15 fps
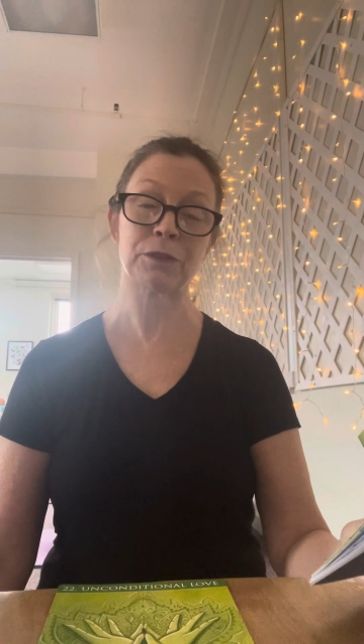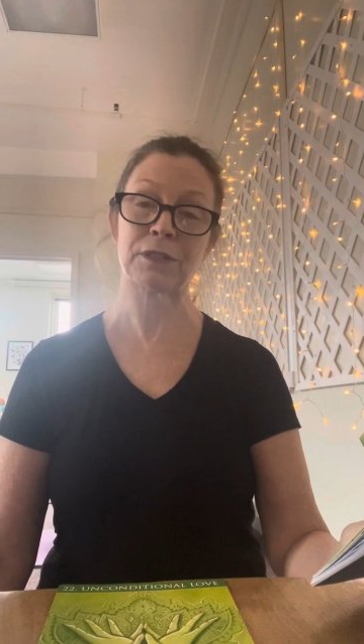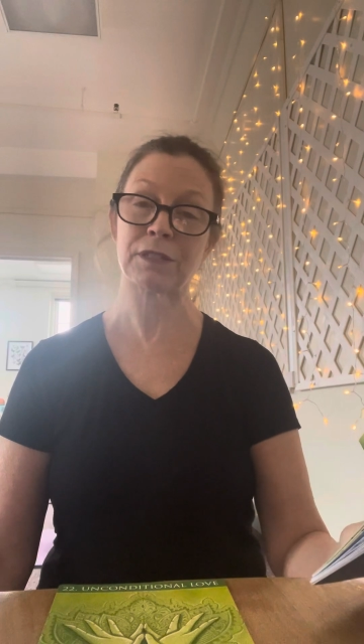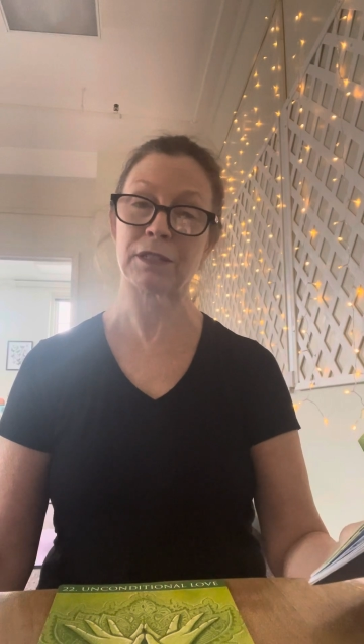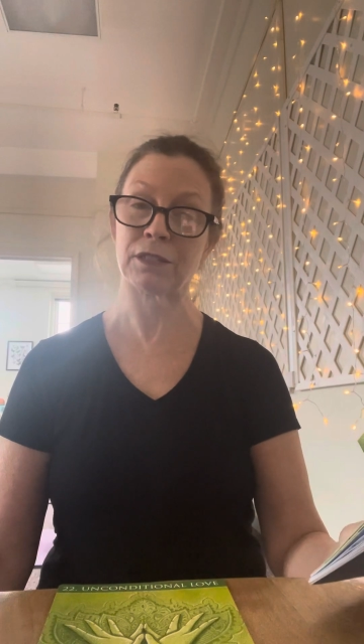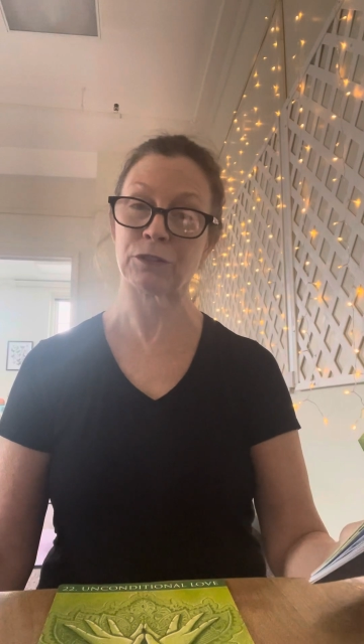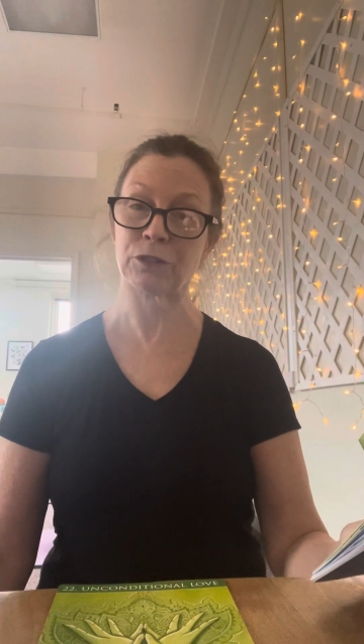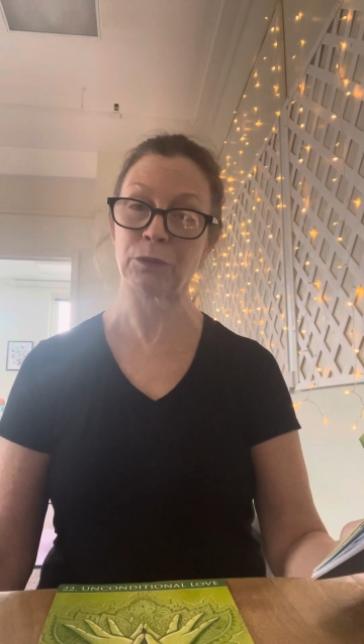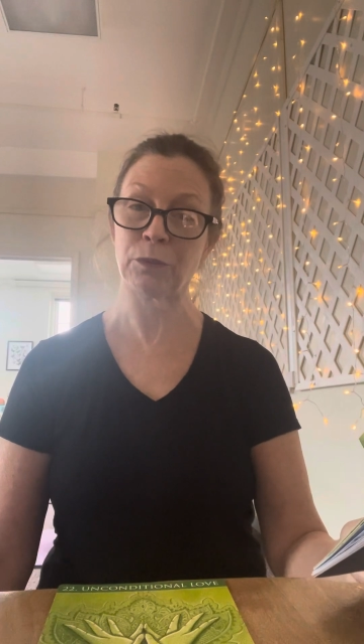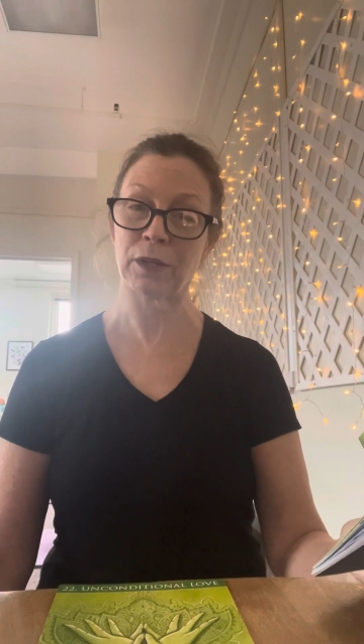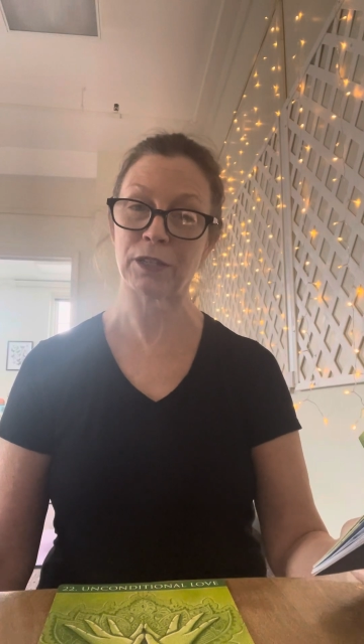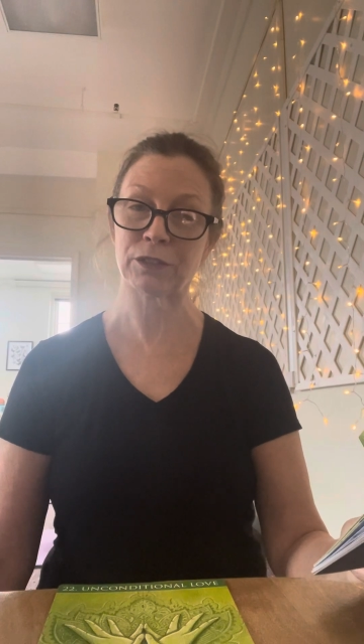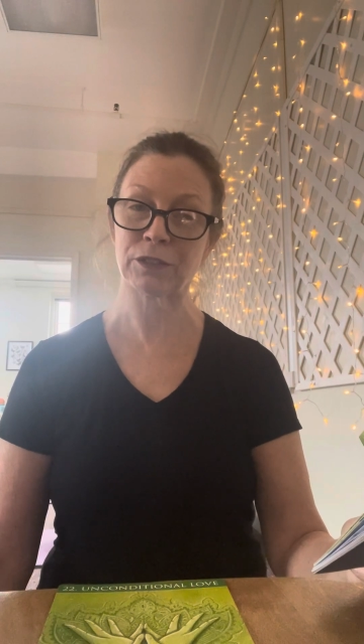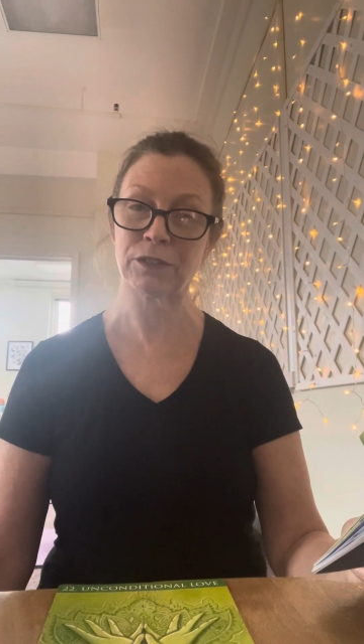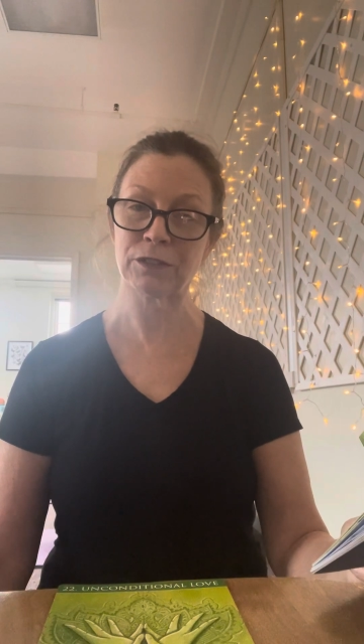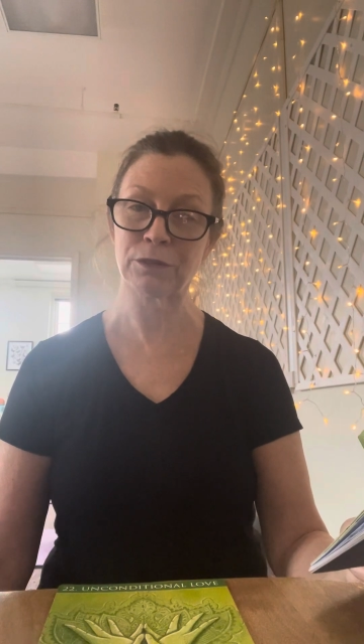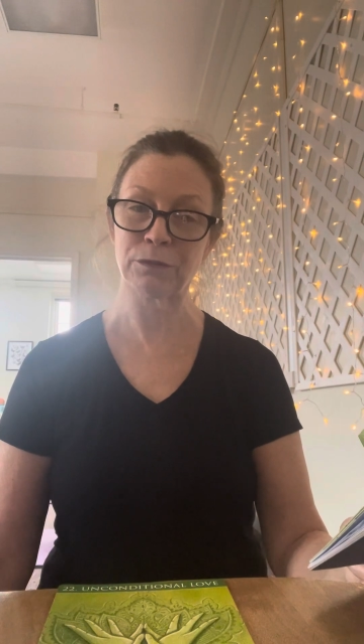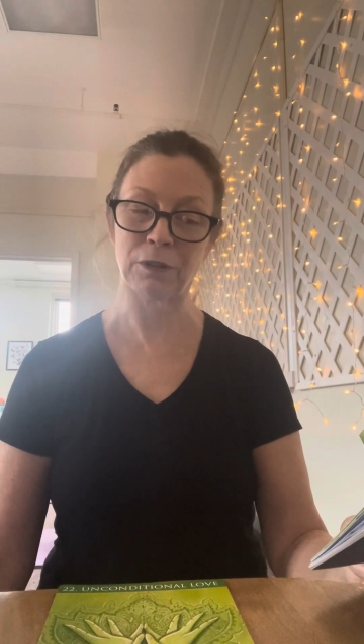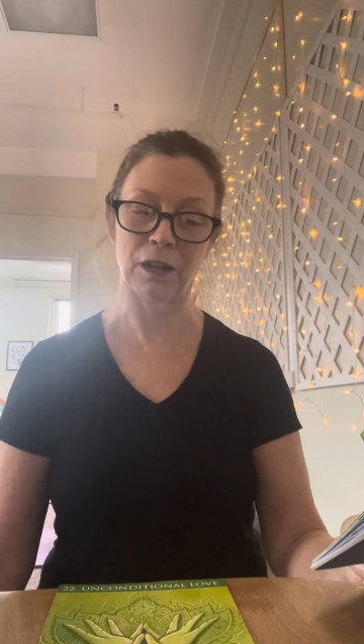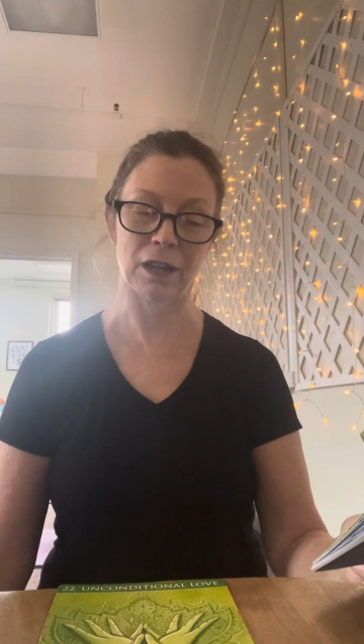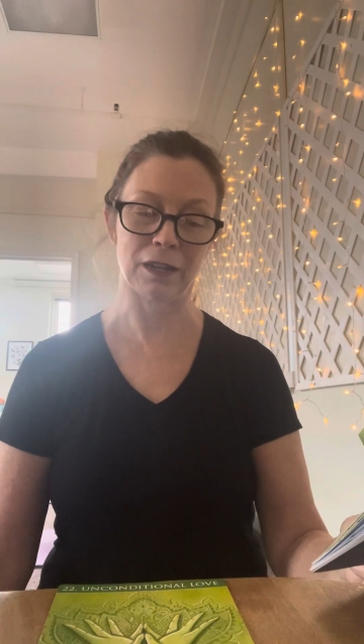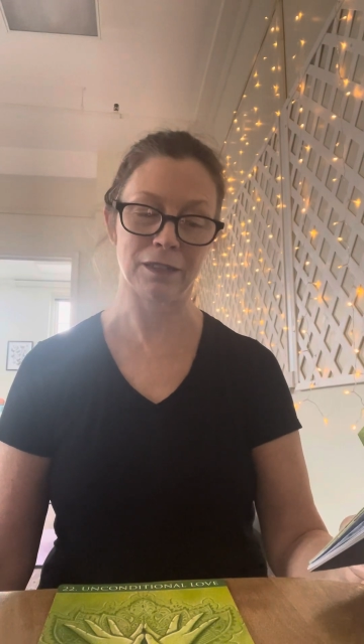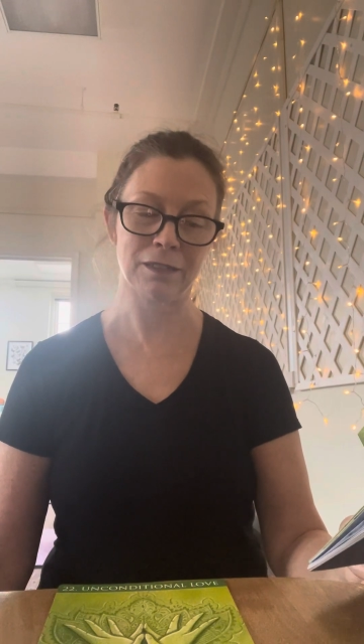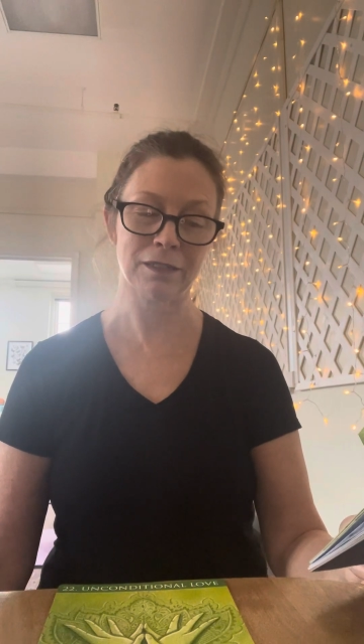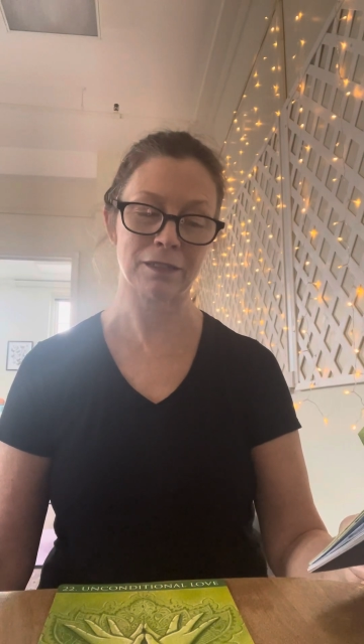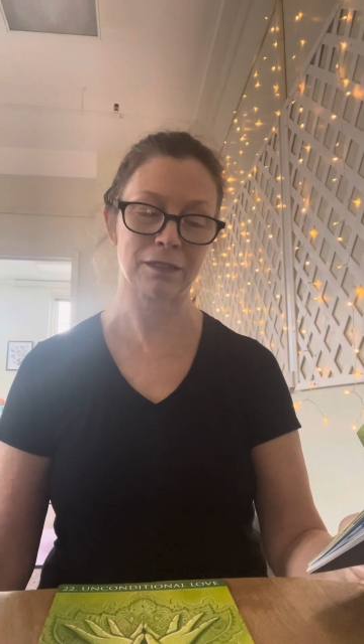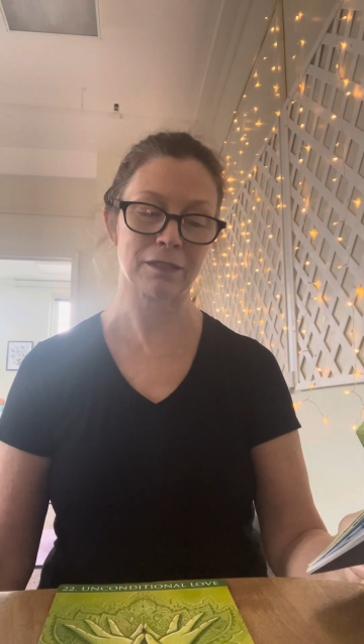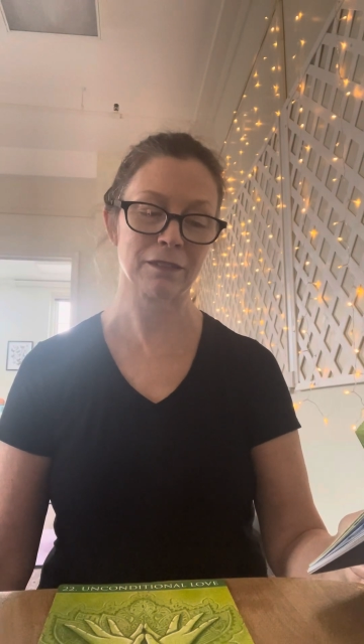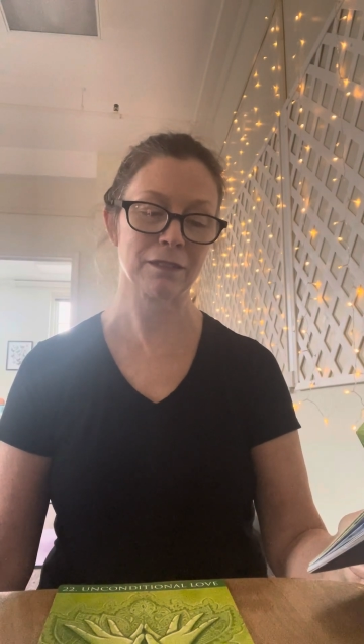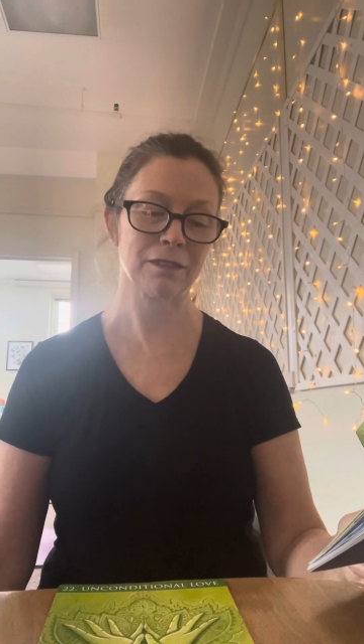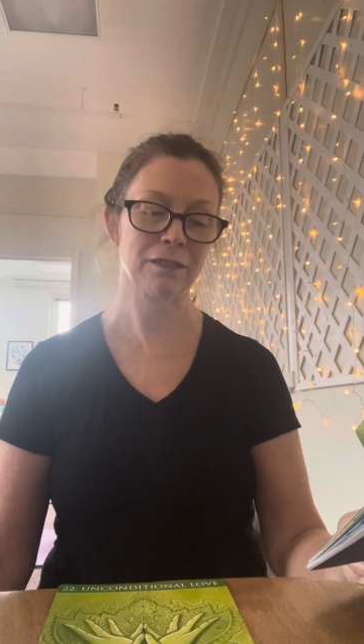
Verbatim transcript: situations arise,